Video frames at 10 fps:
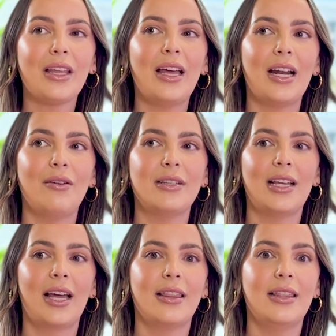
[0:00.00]
And I was
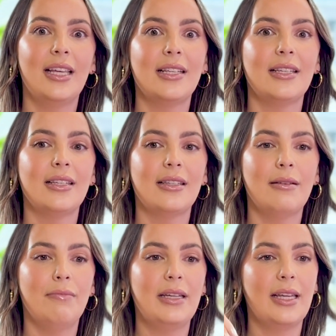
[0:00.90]
like, this is the
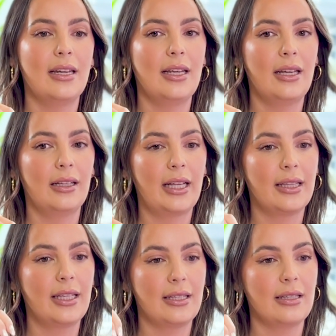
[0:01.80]
beginning.
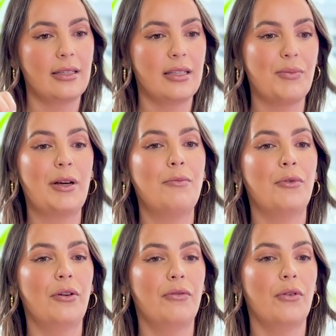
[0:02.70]
Like, this is the
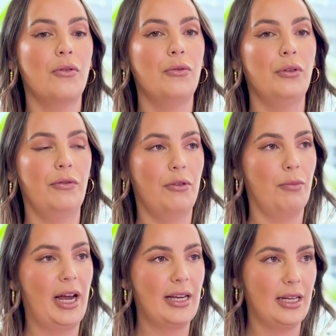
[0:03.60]
springboard for all of the
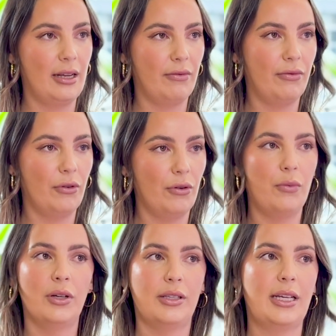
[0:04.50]
branding for
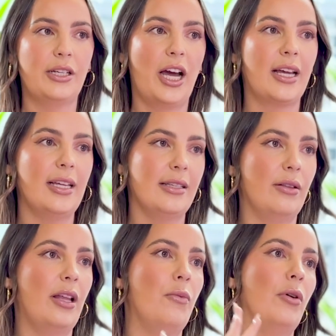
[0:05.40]
what St. Jack is
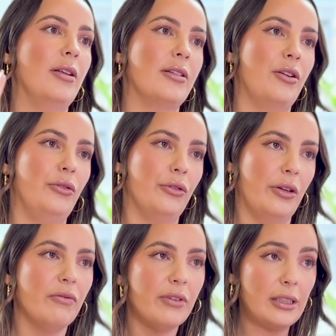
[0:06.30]
and like what it's going to look
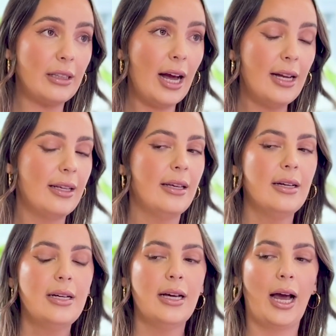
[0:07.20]
and feel like.
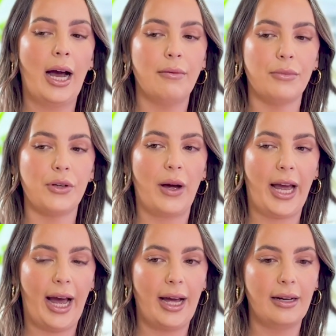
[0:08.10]
So I
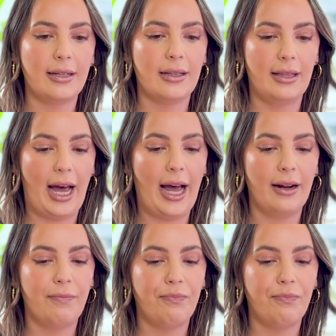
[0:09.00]
had that.